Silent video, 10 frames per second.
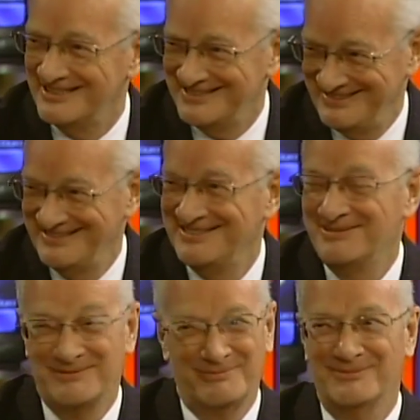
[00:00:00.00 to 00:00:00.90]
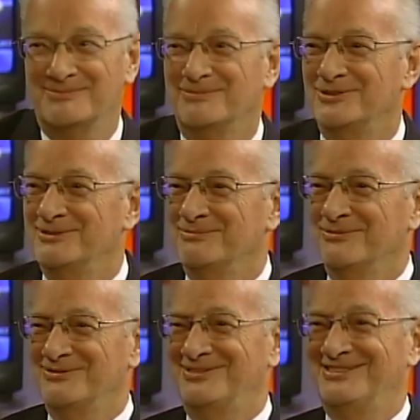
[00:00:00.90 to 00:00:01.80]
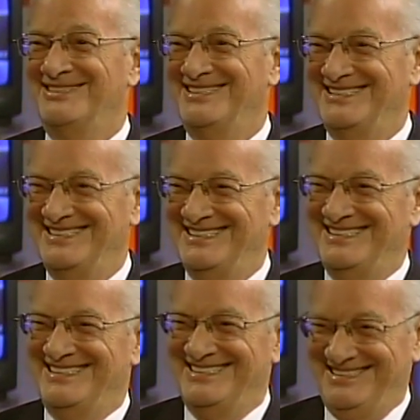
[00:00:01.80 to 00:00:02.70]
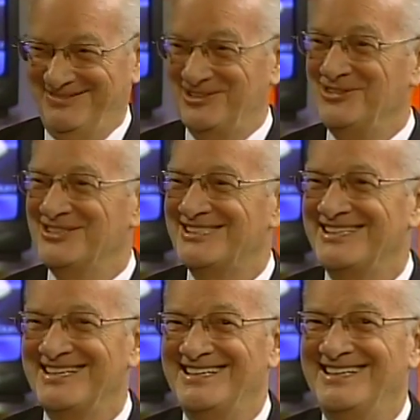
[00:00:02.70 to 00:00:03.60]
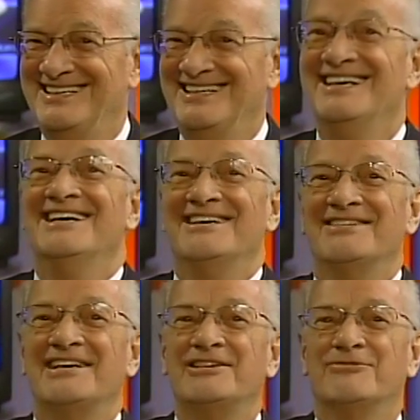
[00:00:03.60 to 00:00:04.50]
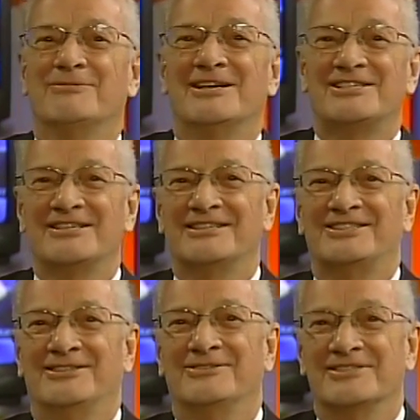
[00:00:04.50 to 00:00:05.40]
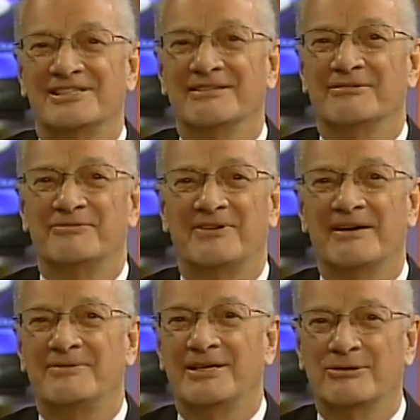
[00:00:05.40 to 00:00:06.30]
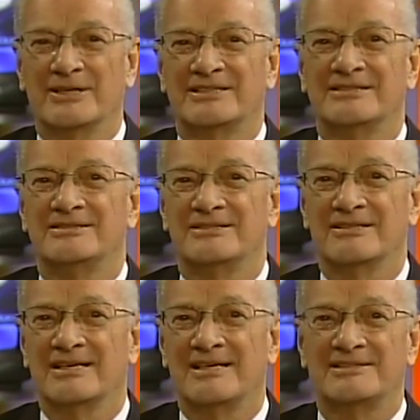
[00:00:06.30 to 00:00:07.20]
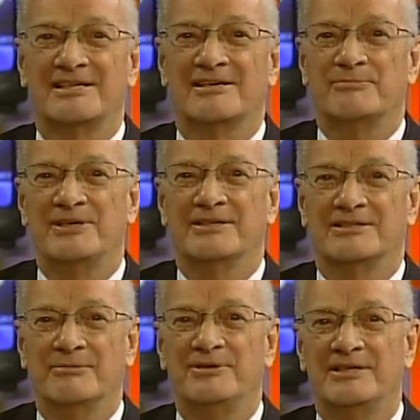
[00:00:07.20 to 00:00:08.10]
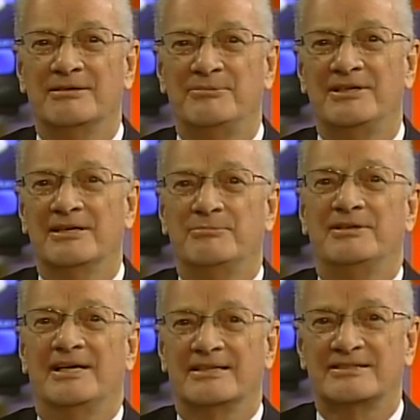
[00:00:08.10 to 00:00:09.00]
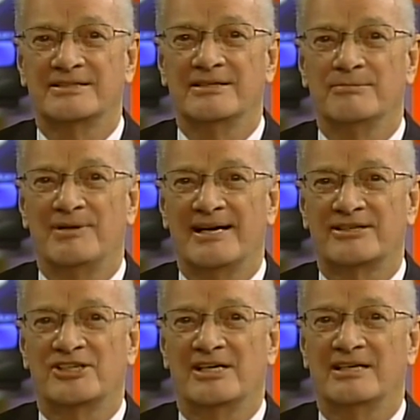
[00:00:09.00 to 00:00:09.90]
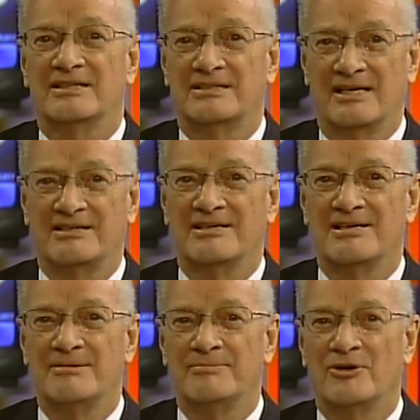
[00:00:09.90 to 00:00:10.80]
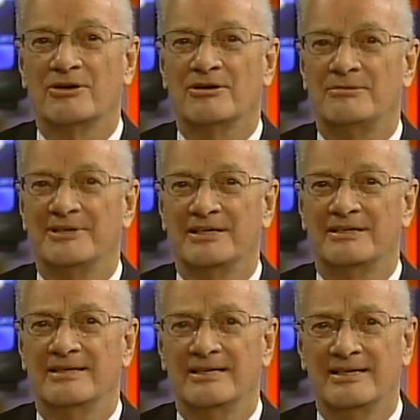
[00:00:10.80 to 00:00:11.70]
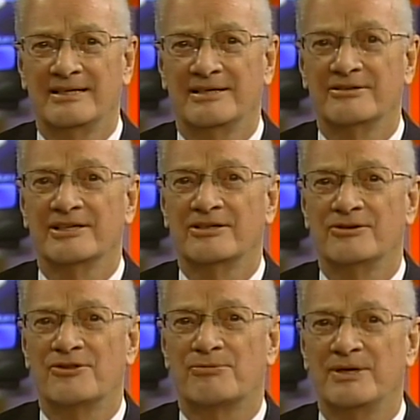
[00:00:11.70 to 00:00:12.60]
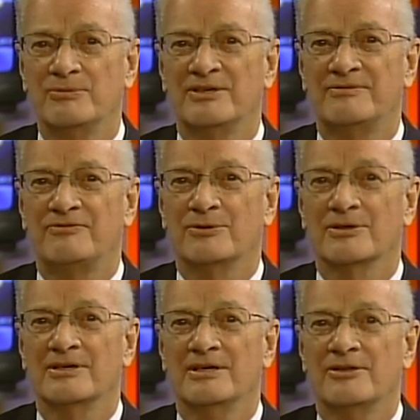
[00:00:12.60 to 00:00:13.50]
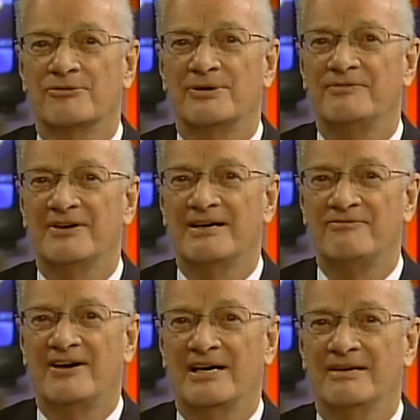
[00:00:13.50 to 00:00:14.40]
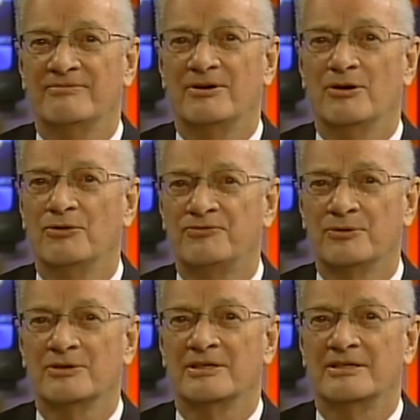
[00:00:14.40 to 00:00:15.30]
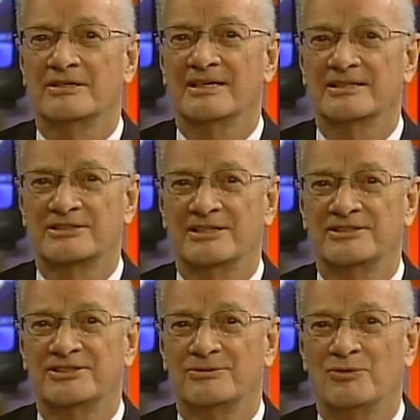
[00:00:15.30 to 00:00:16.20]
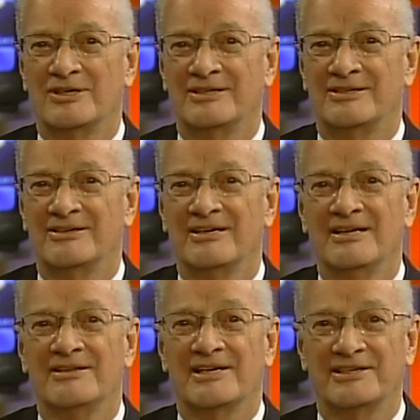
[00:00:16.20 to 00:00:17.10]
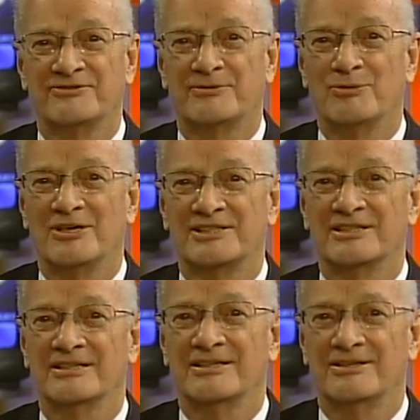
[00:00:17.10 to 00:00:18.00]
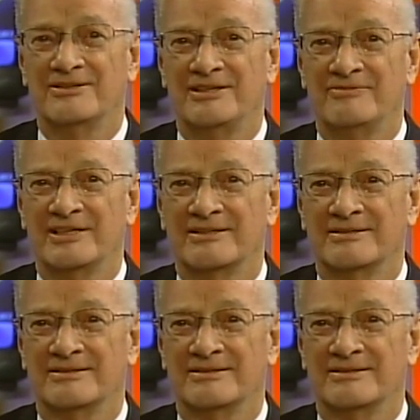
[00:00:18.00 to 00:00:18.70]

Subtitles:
Norm, thanks again. It's always good pleasure to be with you. We'll do this again. Thank you for watching our show this evening. If you have any questions, you can contact me at www.cityofblackjack.com or call me at area code 314-355-0400, extension 100. Thanks for watching. Good evening.